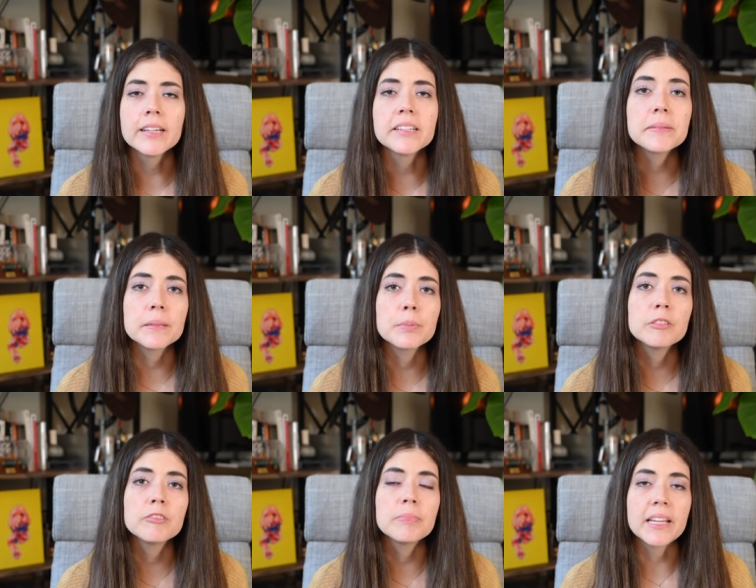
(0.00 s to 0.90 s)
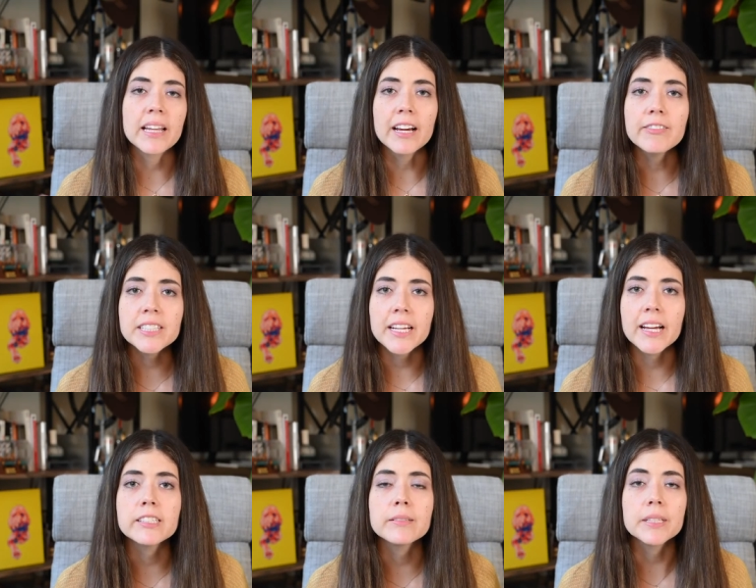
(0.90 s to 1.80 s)
It's been approved by the F D
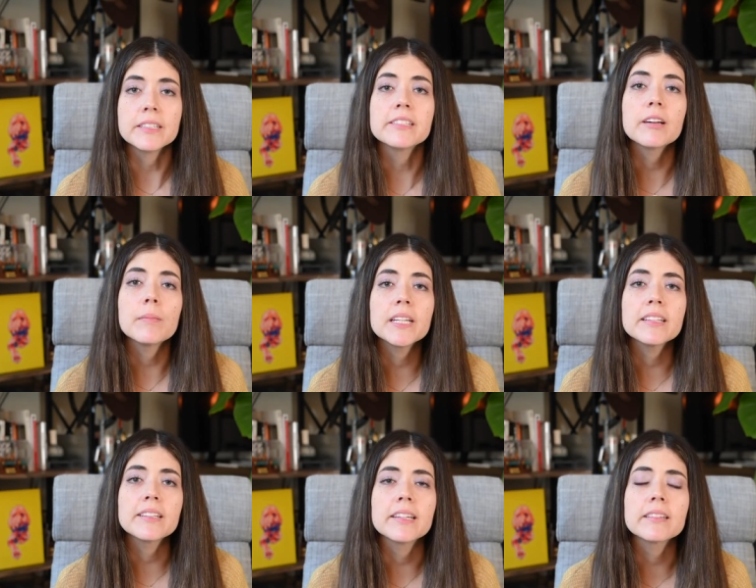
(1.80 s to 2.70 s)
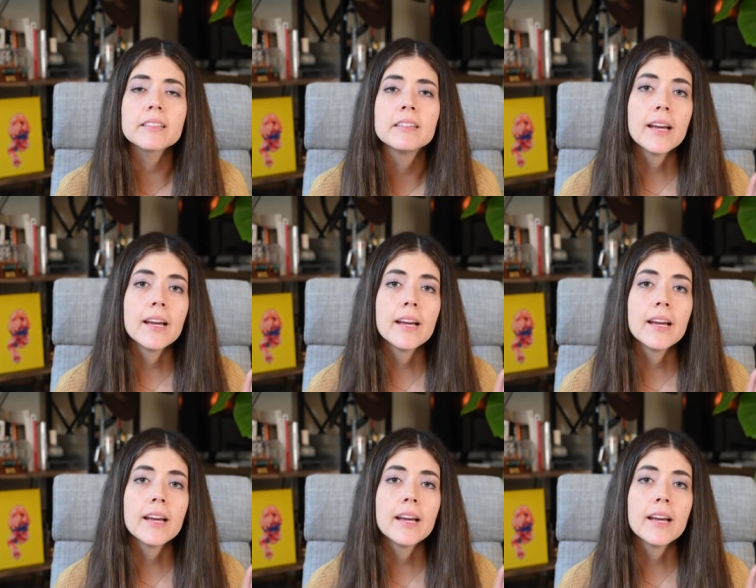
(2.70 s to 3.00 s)
A to be in so many things.